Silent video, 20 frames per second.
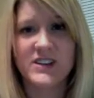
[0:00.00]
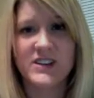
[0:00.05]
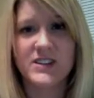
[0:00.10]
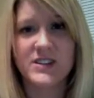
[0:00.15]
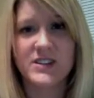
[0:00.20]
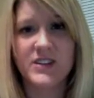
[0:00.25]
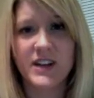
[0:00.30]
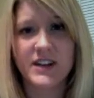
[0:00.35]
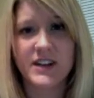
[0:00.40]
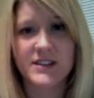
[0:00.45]

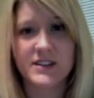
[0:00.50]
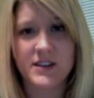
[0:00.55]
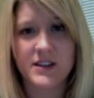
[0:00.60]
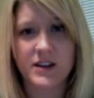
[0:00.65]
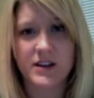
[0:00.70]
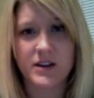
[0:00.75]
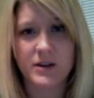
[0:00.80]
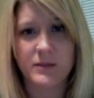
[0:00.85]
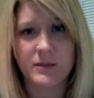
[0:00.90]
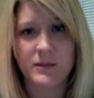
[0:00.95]
2 days
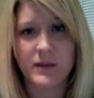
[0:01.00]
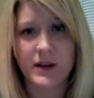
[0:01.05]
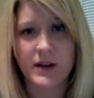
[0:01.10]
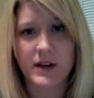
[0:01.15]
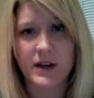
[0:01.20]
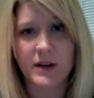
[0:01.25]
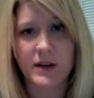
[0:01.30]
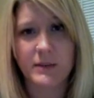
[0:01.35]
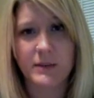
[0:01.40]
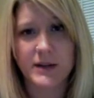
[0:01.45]
ago,
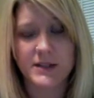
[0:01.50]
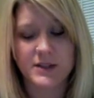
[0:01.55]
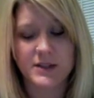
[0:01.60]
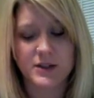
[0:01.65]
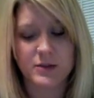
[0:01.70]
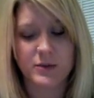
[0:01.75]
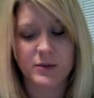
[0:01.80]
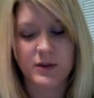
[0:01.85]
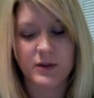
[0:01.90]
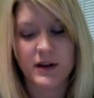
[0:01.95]
I got a
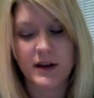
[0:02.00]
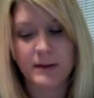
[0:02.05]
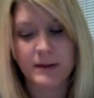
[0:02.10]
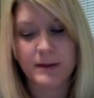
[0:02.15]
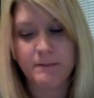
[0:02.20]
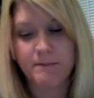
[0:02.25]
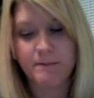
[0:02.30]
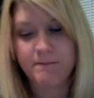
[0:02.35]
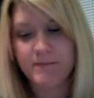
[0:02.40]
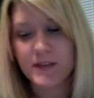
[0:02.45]
message from Clyde.